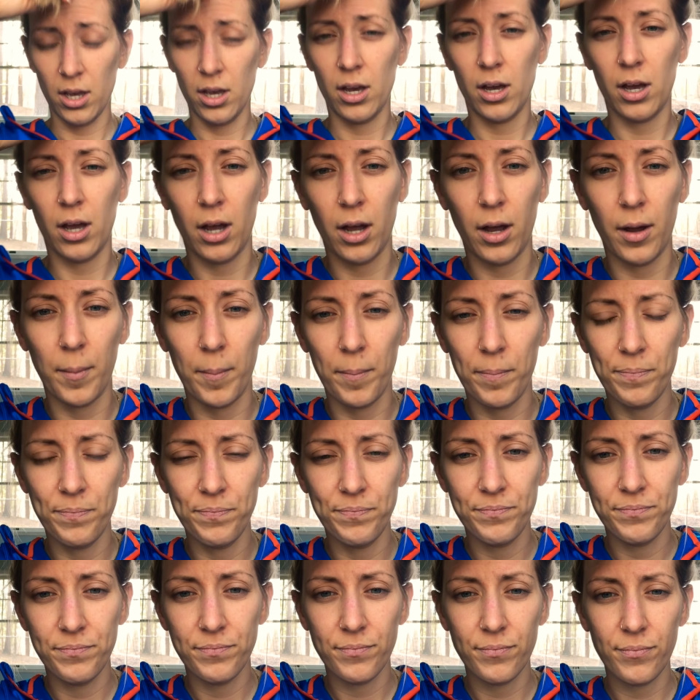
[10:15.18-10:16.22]

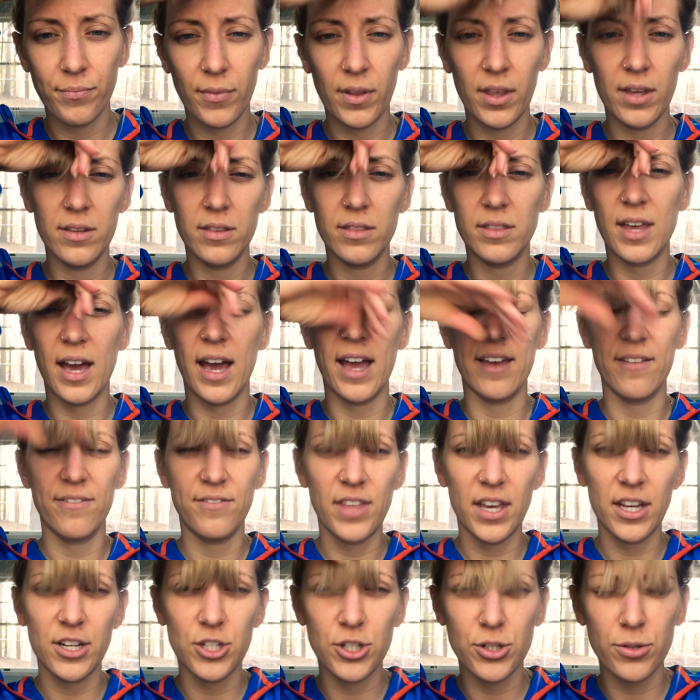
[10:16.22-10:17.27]
That if
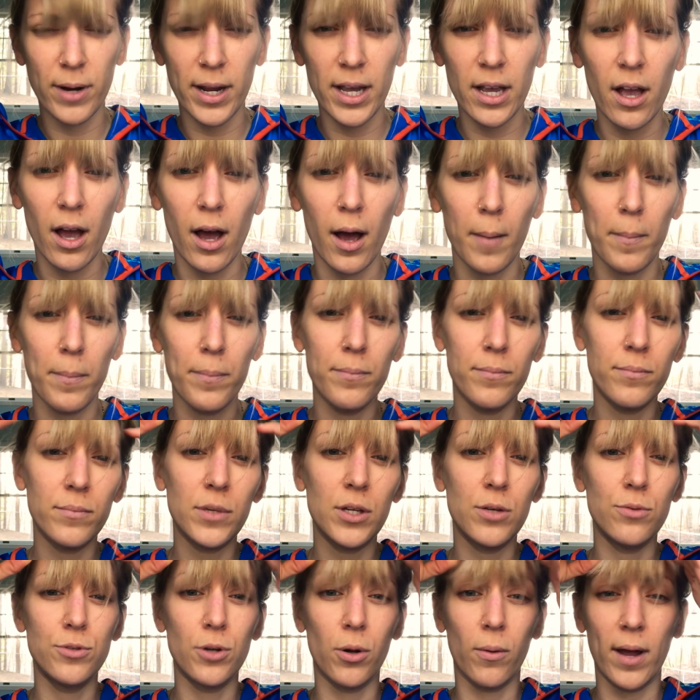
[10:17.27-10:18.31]
they shrink up,
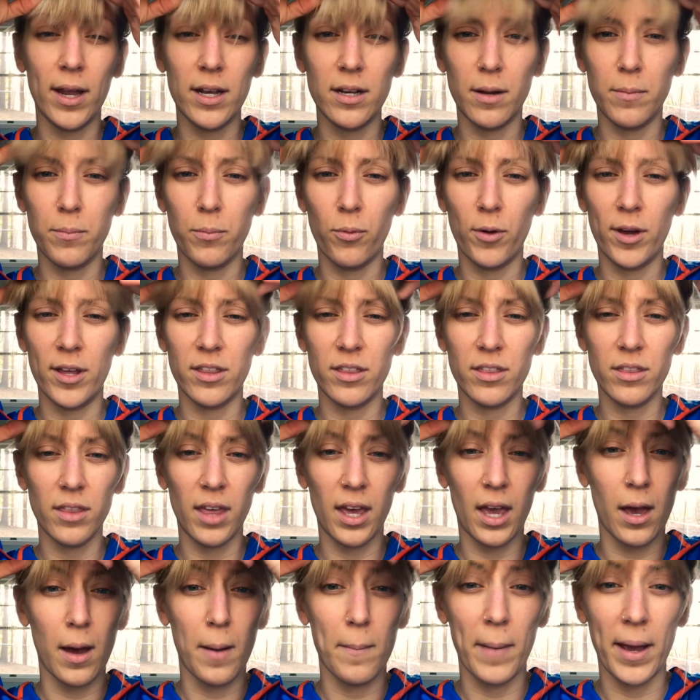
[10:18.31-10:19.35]
you don't end up with
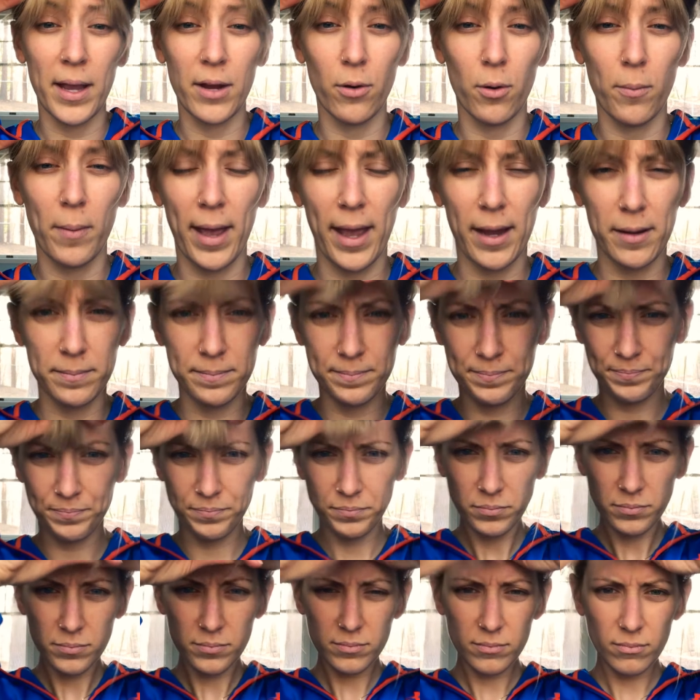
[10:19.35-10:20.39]
like a micro bang.
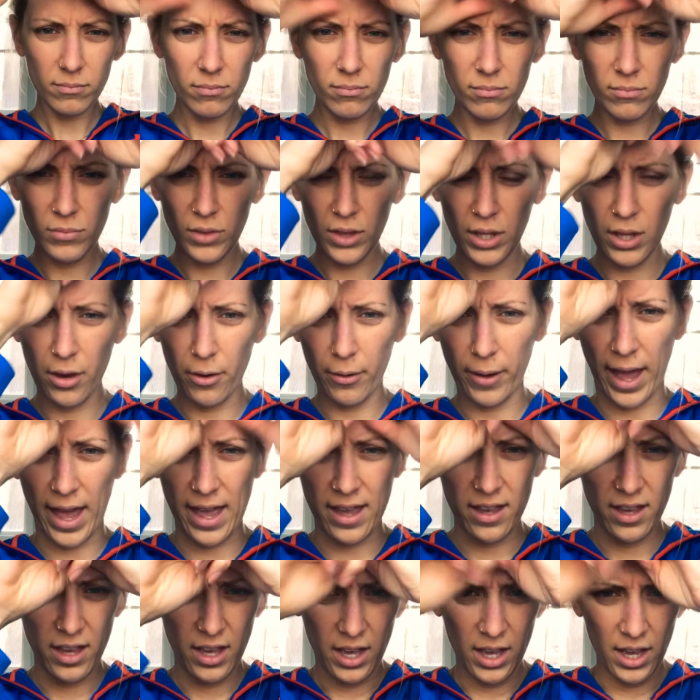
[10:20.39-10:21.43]
Okay,
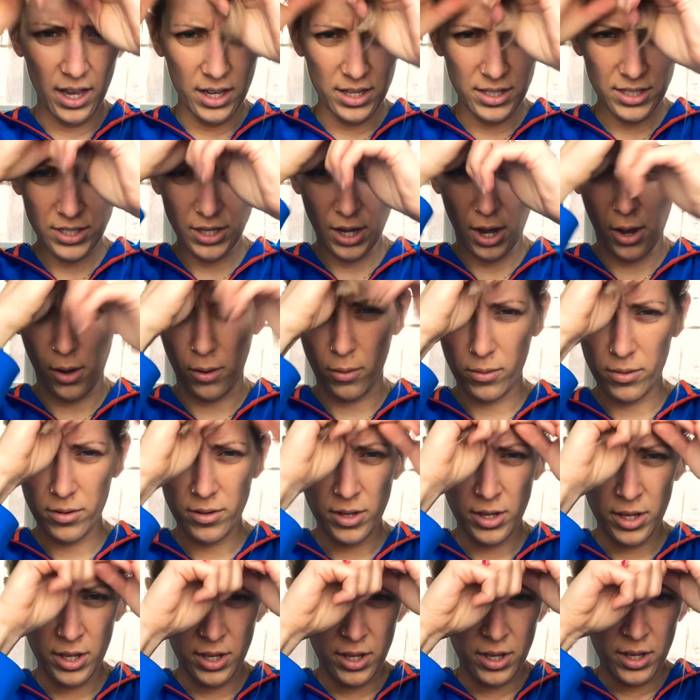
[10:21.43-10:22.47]
so
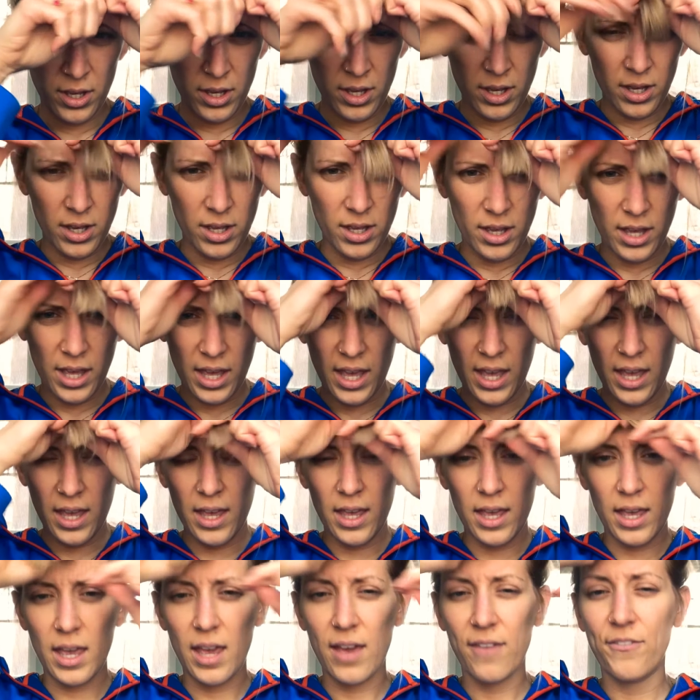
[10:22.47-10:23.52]

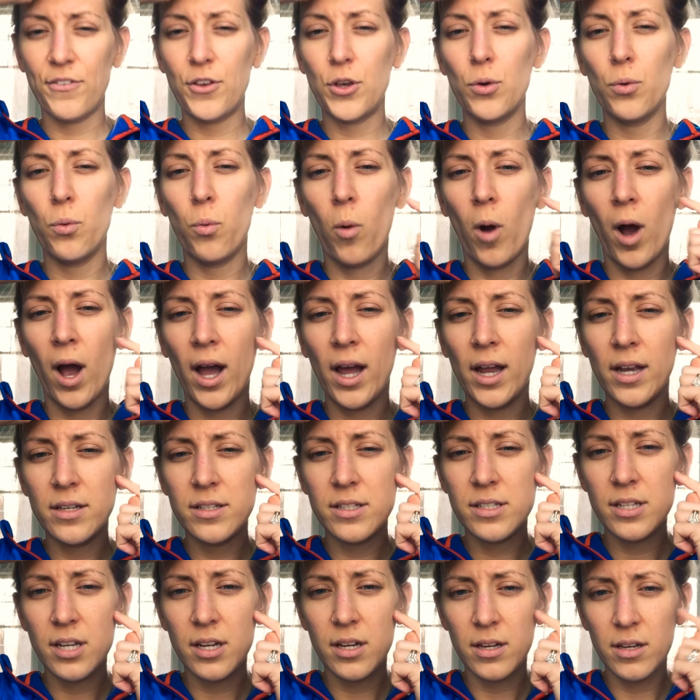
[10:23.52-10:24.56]
if you
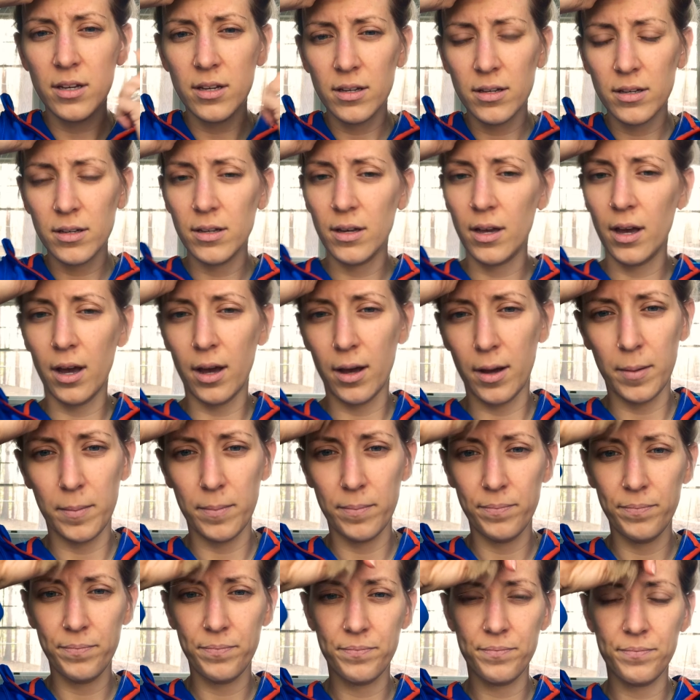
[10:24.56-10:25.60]
want
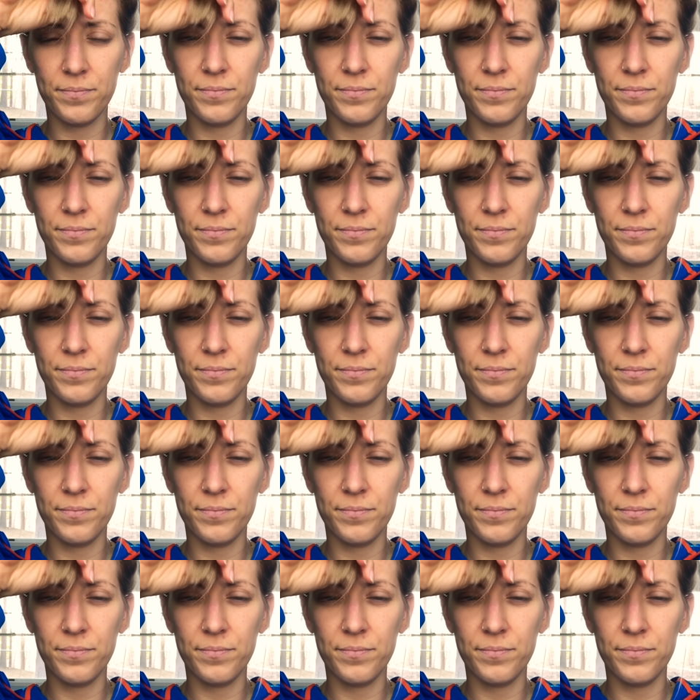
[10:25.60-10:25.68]
them